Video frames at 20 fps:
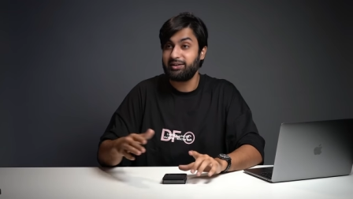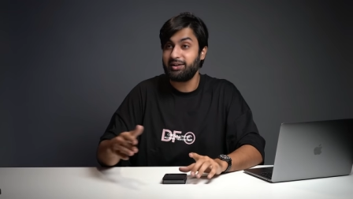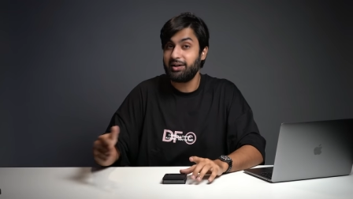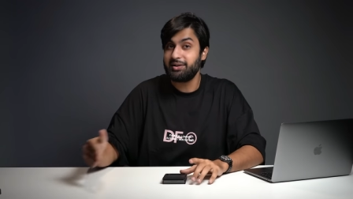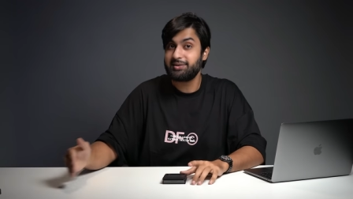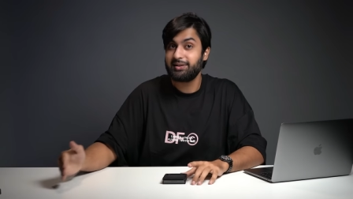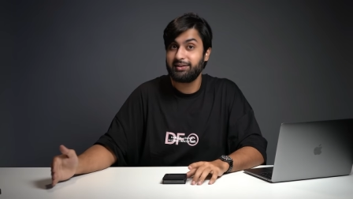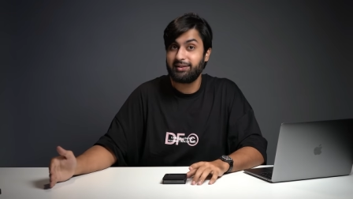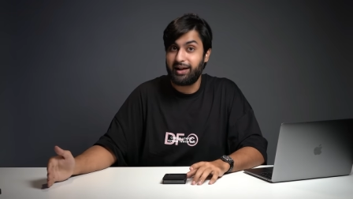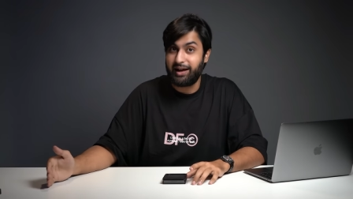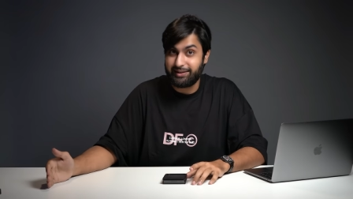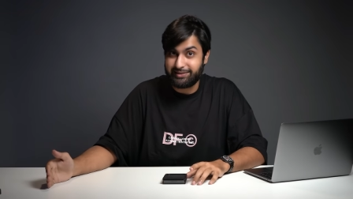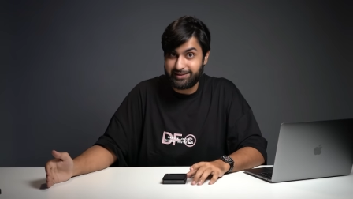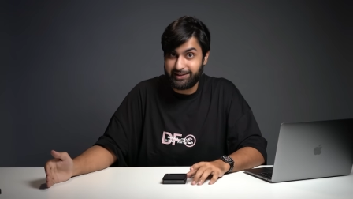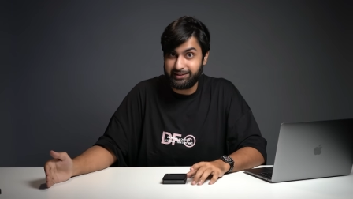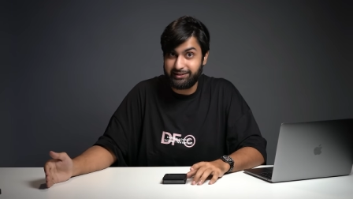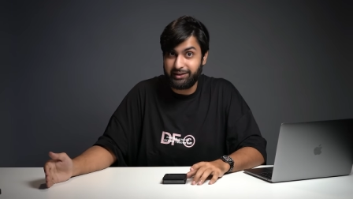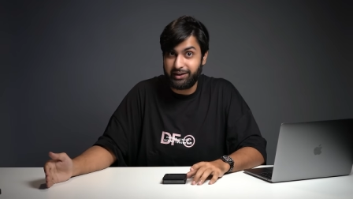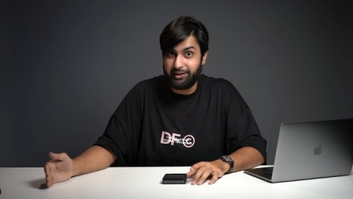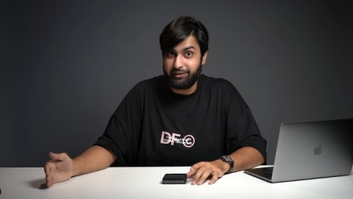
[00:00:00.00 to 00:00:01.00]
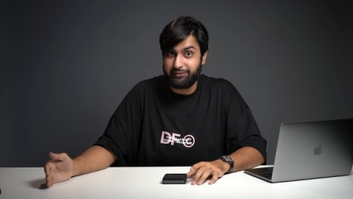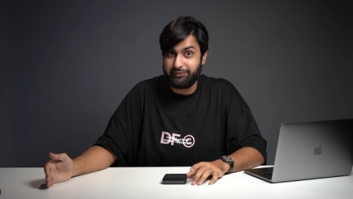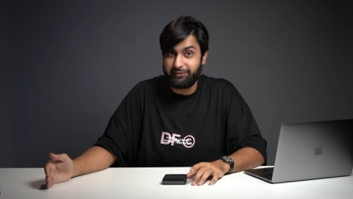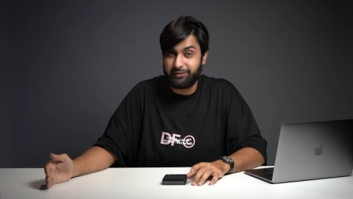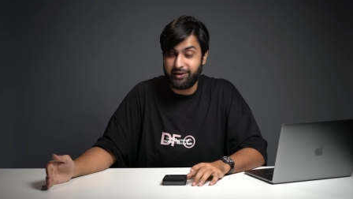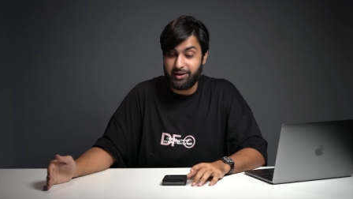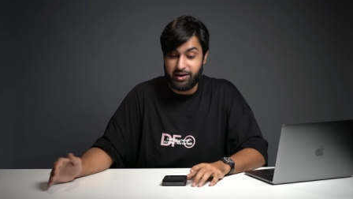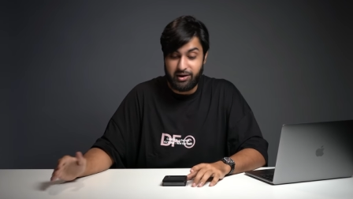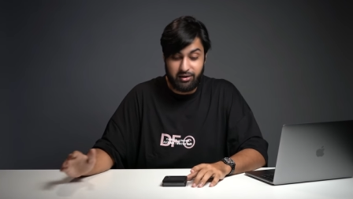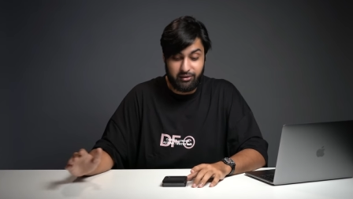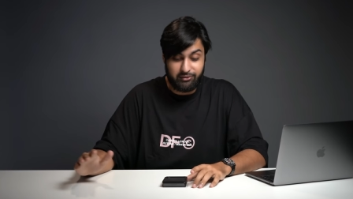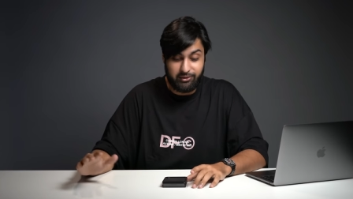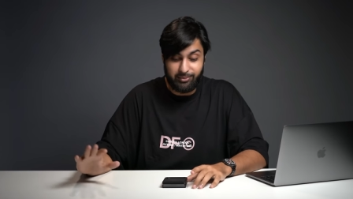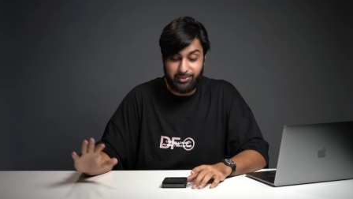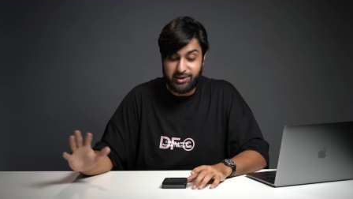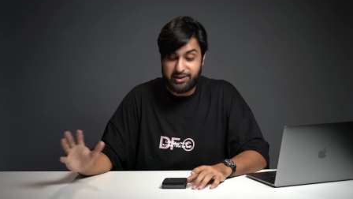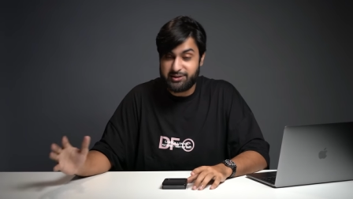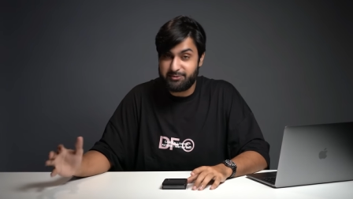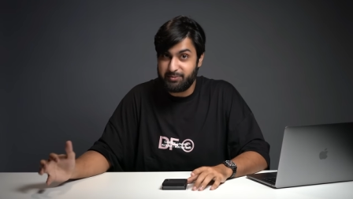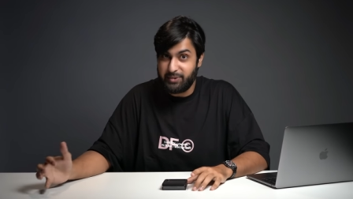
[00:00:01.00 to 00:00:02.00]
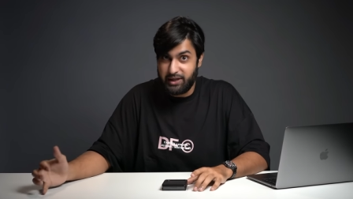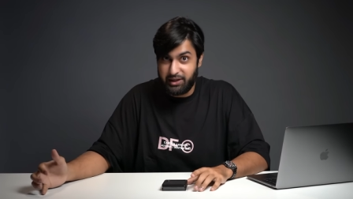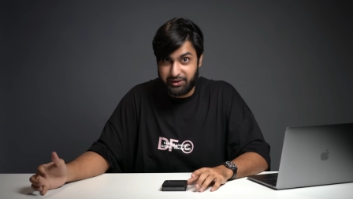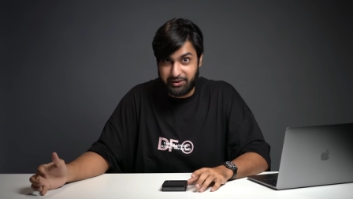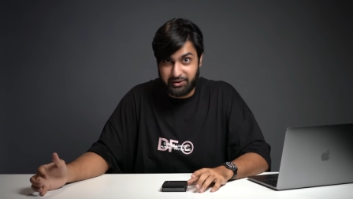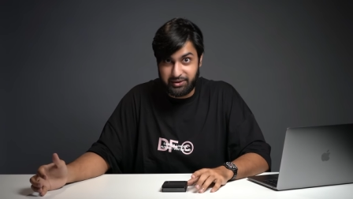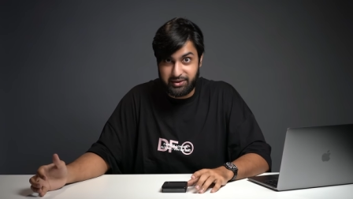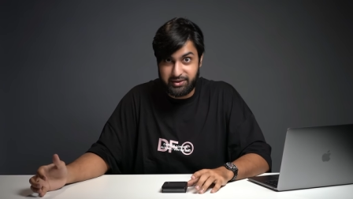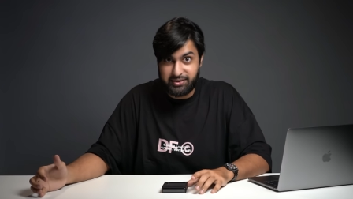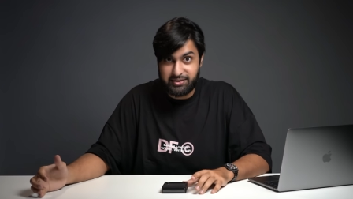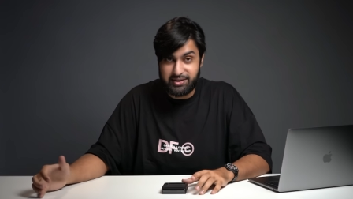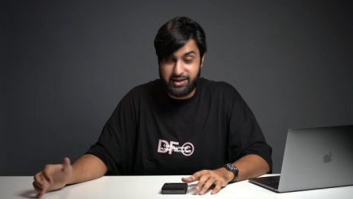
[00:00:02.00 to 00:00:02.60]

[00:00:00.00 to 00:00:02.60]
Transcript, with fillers: there's a lot to love from the speaker